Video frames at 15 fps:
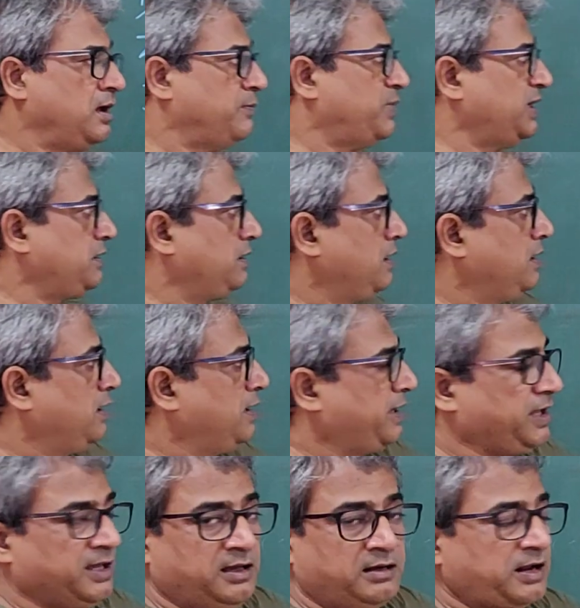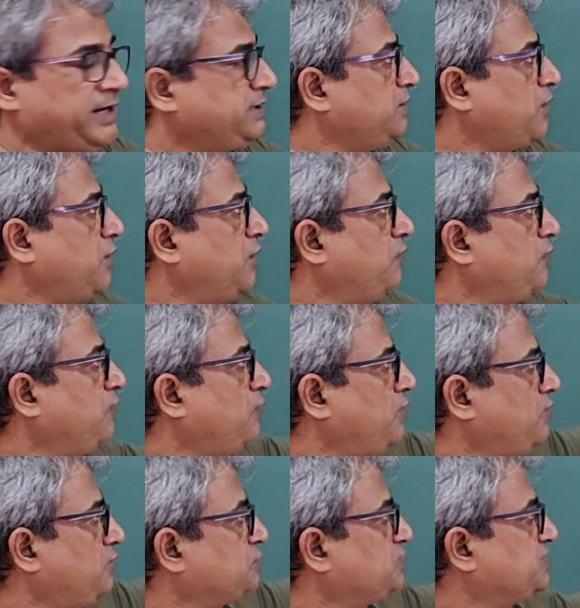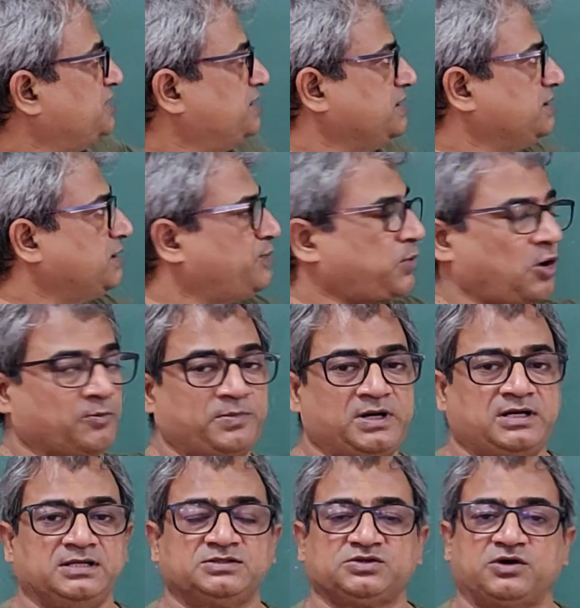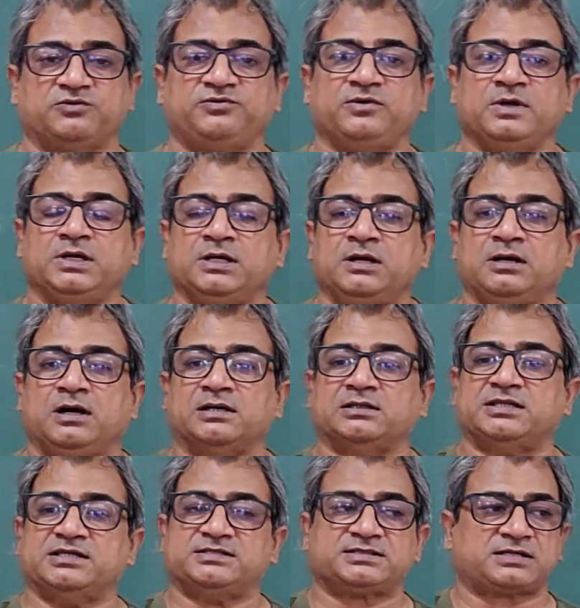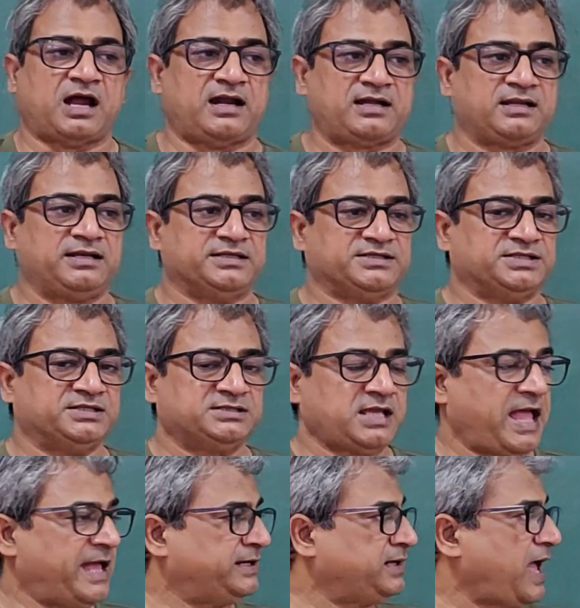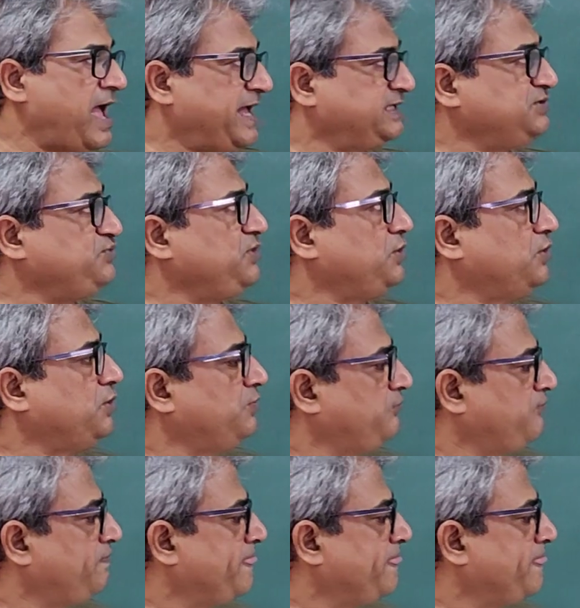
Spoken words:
But here right now we want to see the properties of these cartilages, and as we know